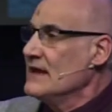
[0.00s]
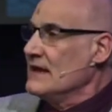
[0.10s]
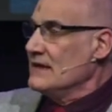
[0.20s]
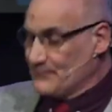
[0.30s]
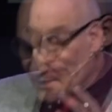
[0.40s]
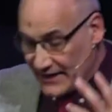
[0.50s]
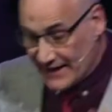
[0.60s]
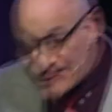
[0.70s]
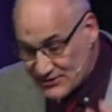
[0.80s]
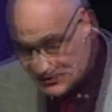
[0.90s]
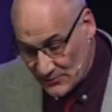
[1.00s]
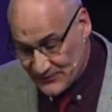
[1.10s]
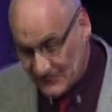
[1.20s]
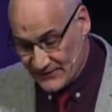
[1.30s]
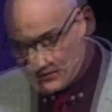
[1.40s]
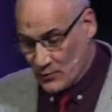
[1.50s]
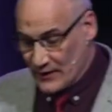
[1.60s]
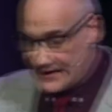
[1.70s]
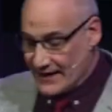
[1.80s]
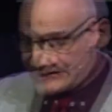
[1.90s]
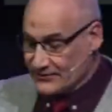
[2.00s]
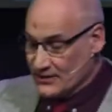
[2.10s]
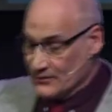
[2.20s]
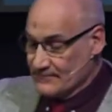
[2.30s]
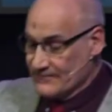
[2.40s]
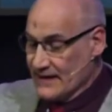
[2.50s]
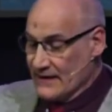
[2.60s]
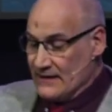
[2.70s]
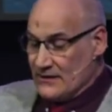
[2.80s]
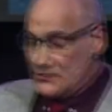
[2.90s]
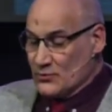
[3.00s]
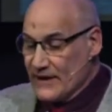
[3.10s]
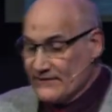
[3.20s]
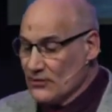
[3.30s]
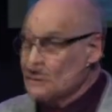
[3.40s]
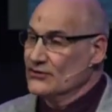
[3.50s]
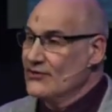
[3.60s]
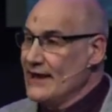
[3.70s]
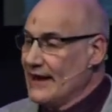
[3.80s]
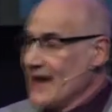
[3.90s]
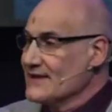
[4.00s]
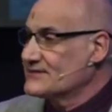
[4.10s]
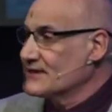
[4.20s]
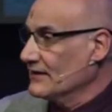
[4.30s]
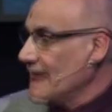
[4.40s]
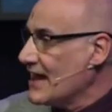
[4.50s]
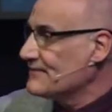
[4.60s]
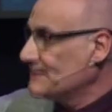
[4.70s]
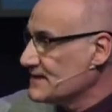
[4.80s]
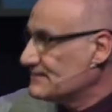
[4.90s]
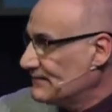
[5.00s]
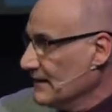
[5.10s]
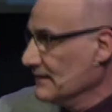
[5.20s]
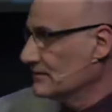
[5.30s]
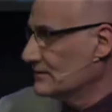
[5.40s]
But it is something that we can do. We've got to realize that life is filled